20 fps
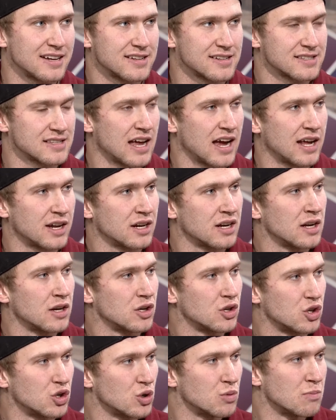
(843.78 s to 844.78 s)
does not
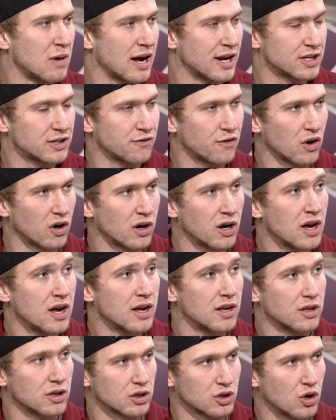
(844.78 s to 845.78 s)
do much for
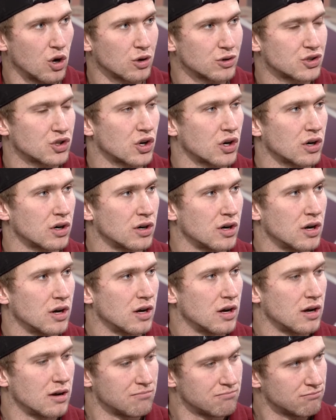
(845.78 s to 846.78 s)
the culture
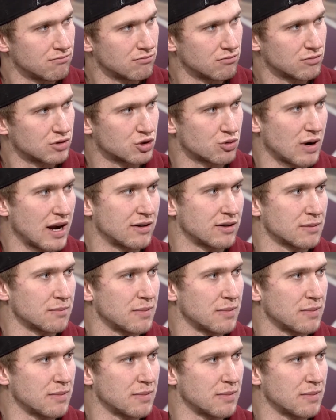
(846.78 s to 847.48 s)
surrounding